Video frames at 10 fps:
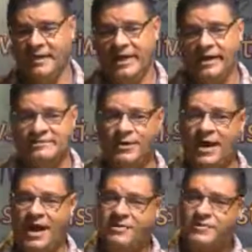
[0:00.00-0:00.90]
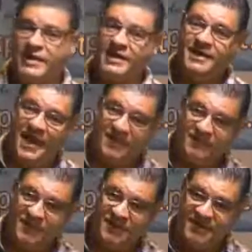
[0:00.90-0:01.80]
So Irene in
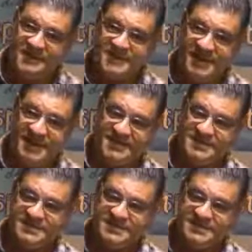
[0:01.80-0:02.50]
Heaven, he says,